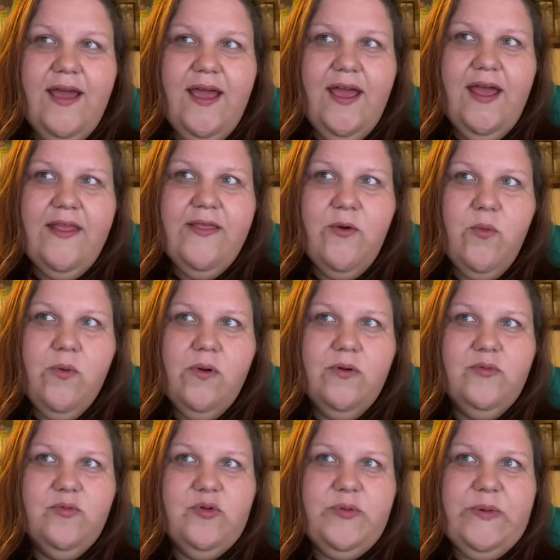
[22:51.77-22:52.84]
And the
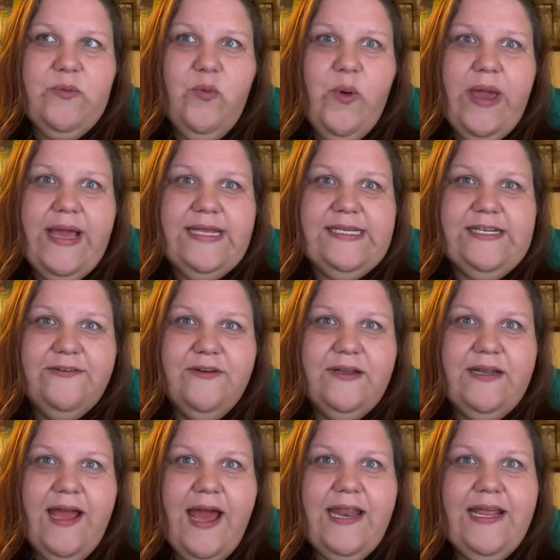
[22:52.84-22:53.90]
world would be way different
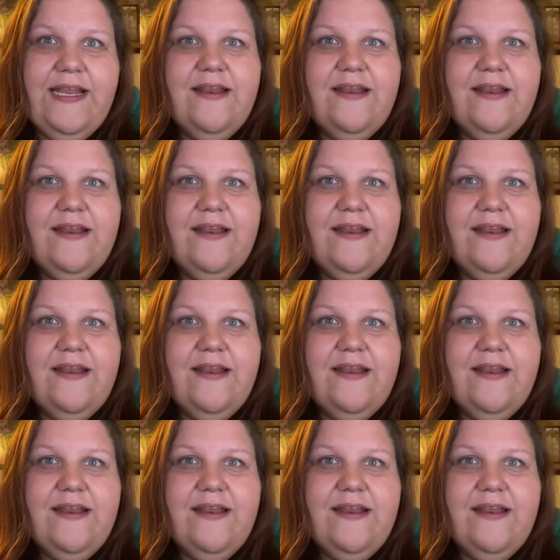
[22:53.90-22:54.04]
had he